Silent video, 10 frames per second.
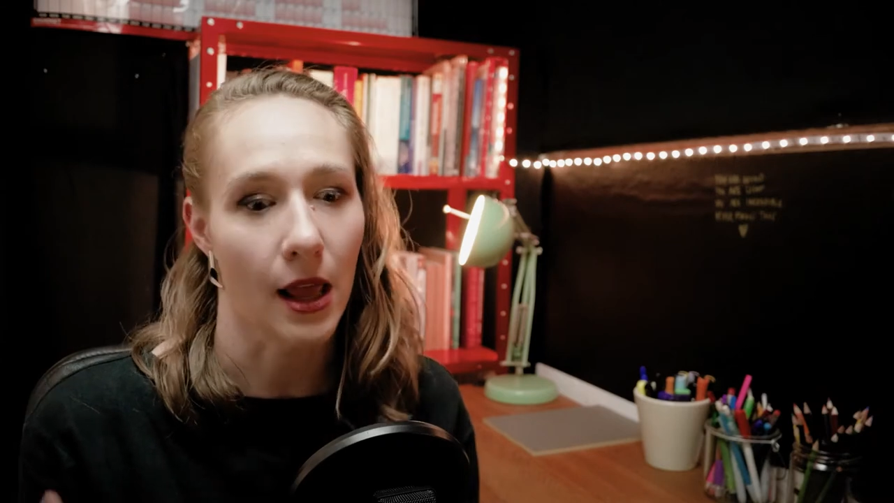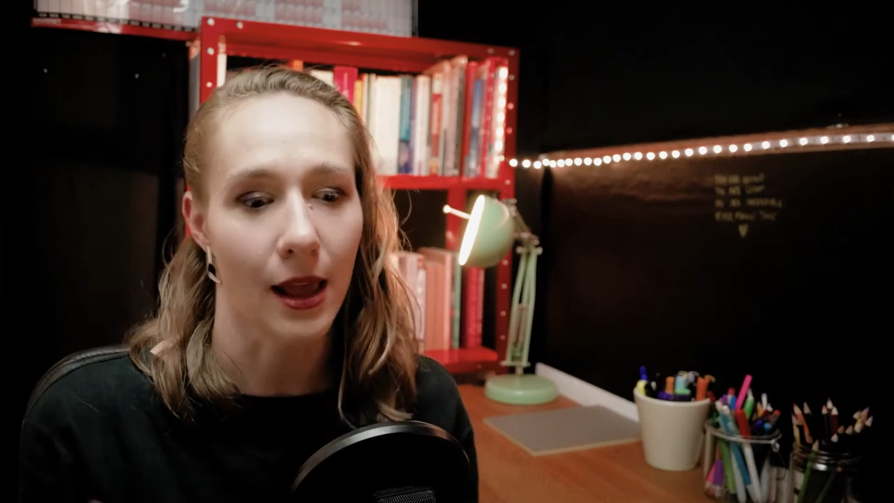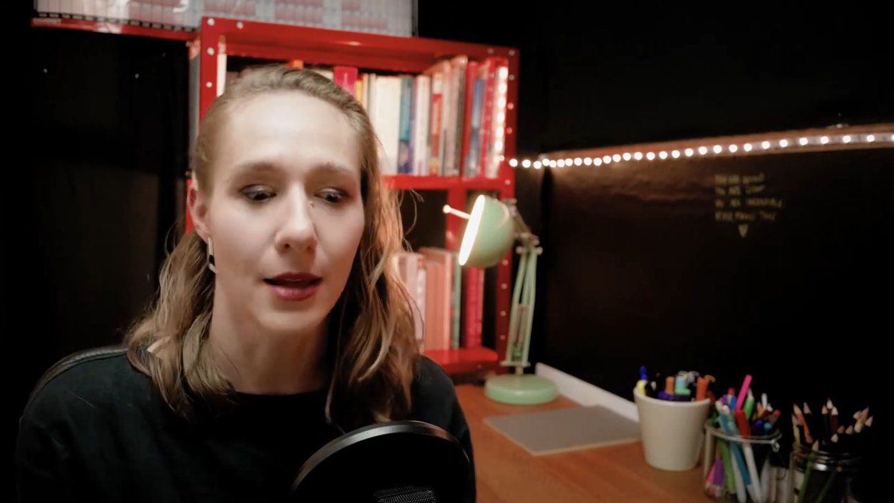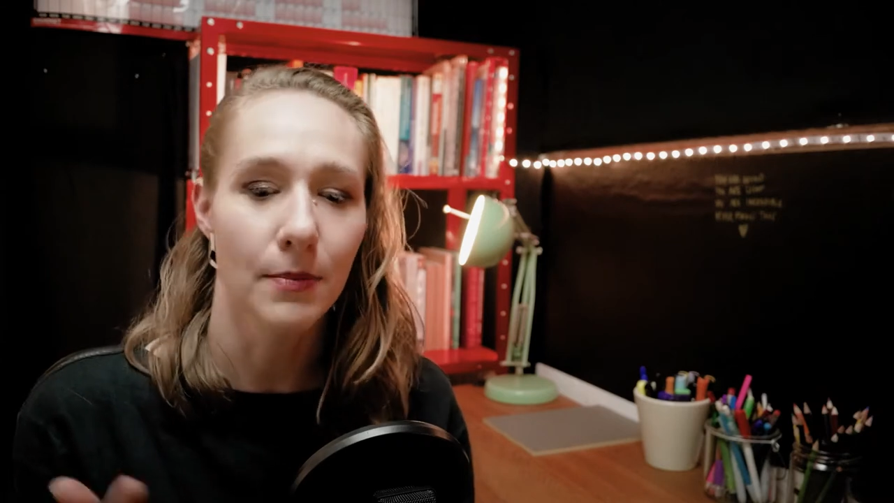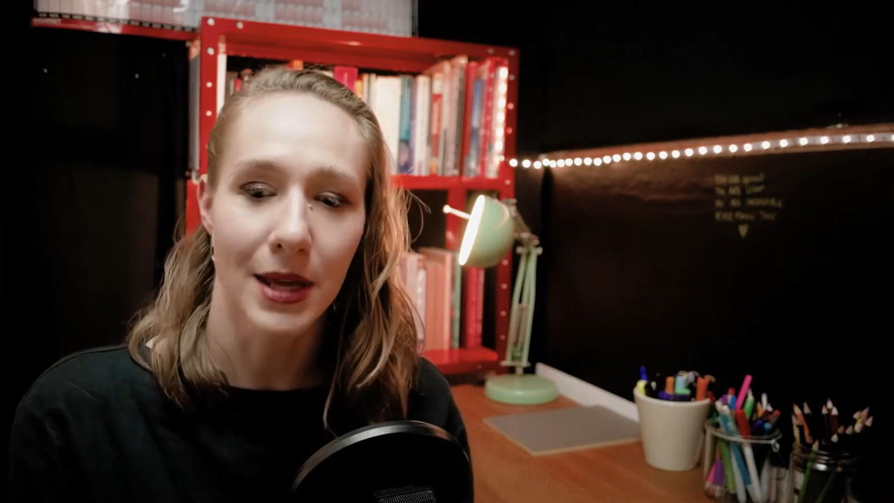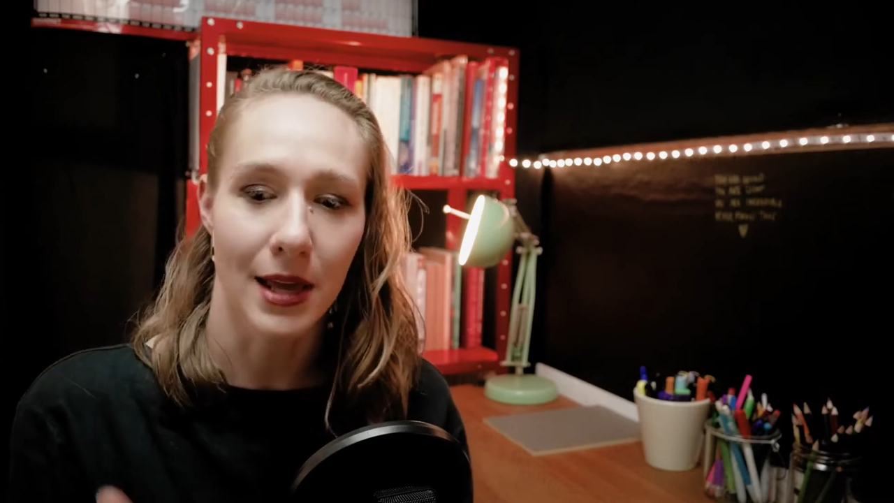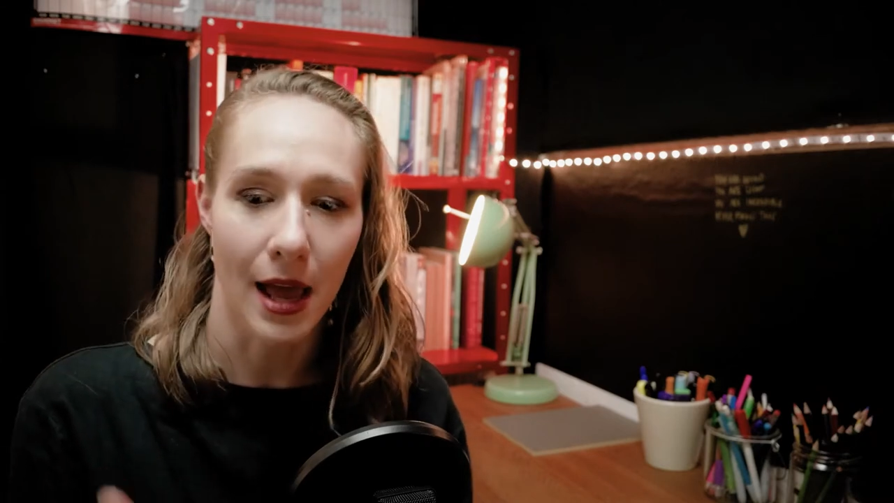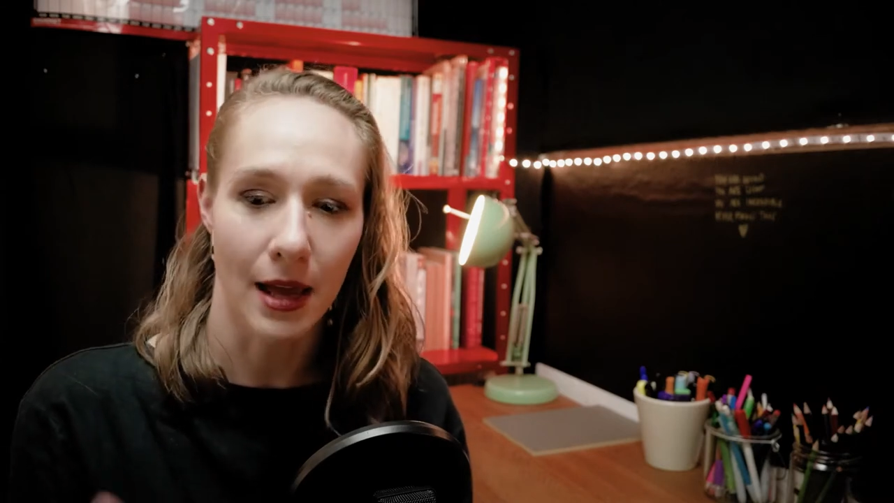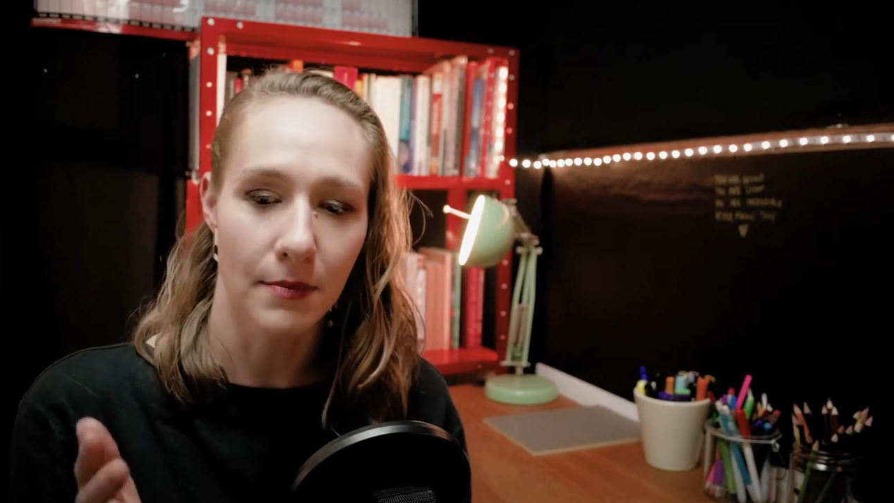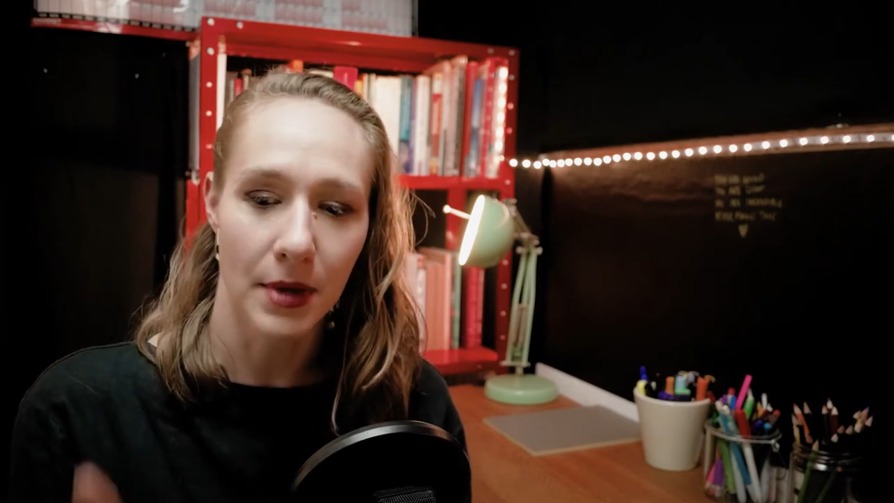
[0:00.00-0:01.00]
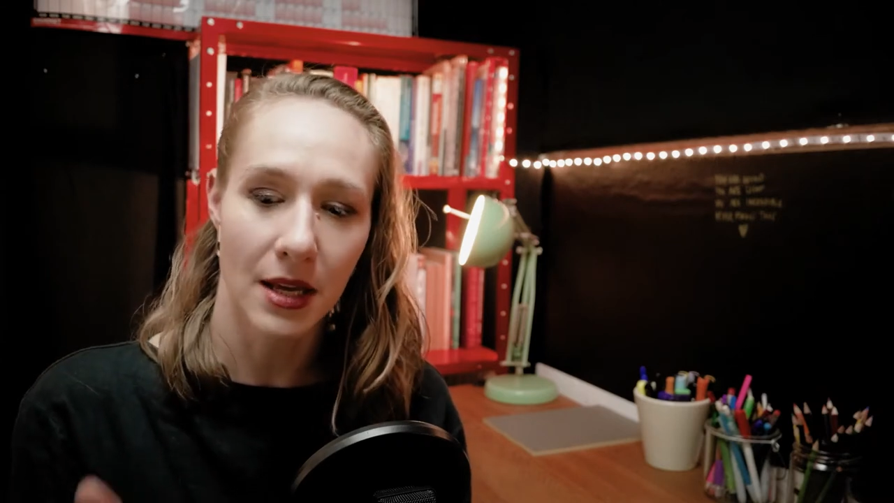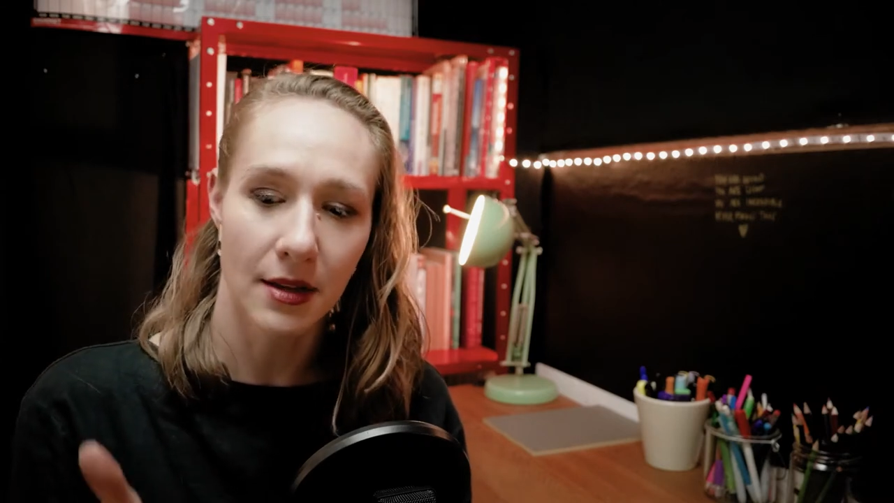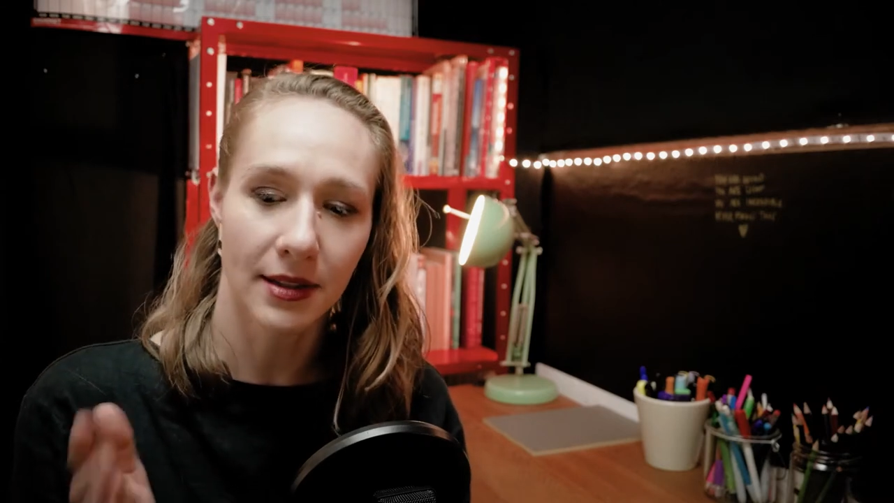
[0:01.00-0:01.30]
A, B, A, B,